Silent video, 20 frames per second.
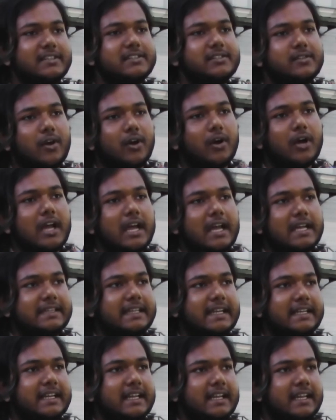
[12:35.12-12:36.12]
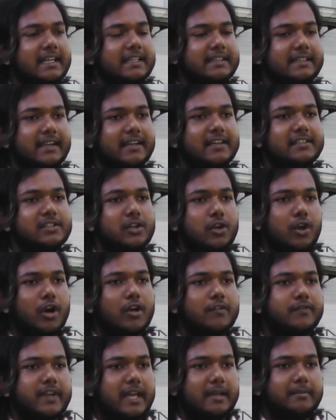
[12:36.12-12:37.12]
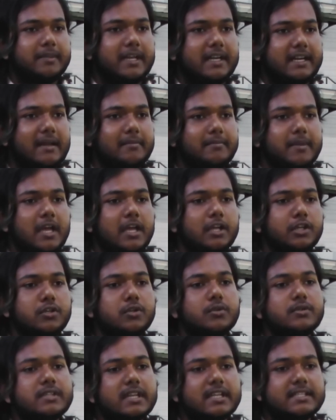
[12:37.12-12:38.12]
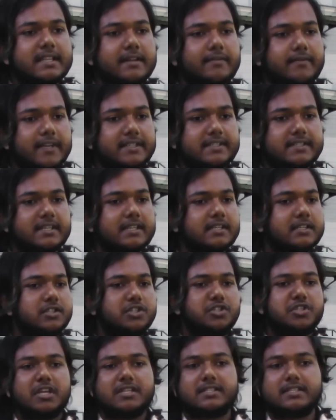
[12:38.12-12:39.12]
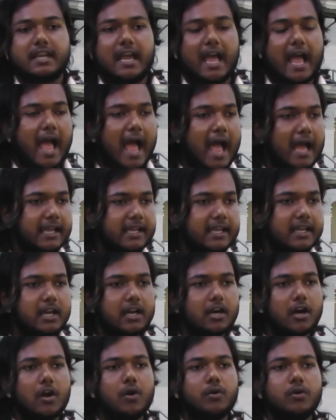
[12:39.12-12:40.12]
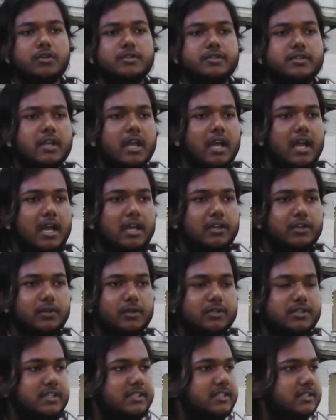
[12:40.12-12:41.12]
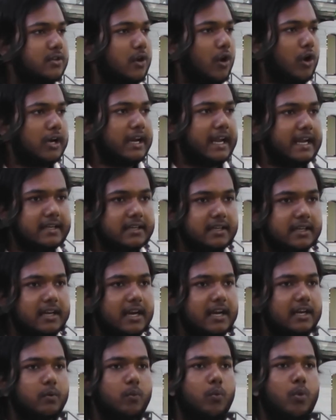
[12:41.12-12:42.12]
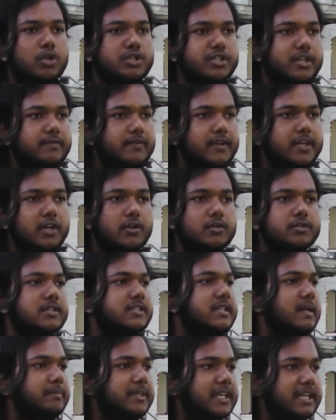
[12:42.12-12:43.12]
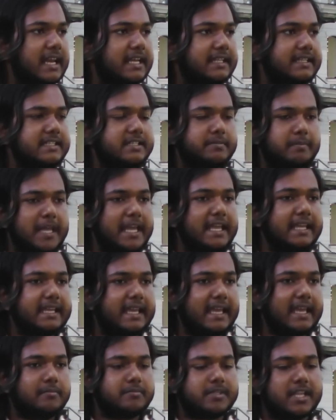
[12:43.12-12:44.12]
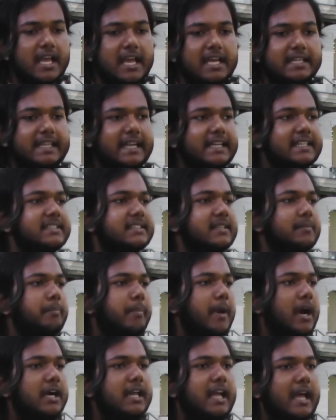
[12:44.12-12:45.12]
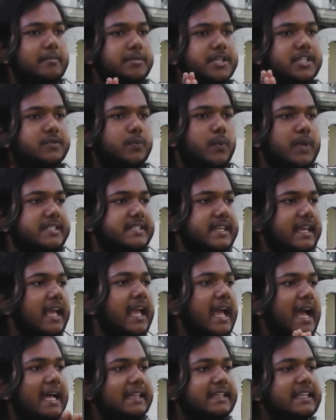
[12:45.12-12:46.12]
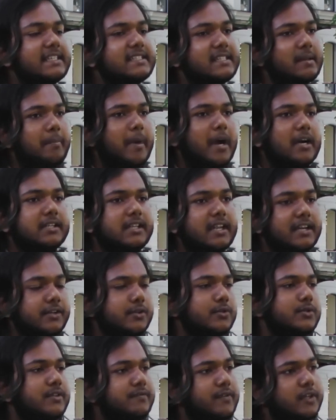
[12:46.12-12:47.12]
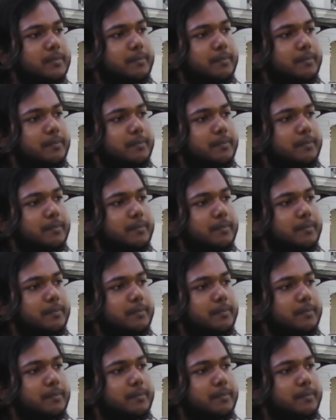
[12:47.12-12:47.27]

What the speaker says: saw that there is a lot of time that I'm uselessly wasting just hanging around or, you know, just on internet, watching videos or something like this, playing games. That is the part I'm just wasting. And that is the part they're using for the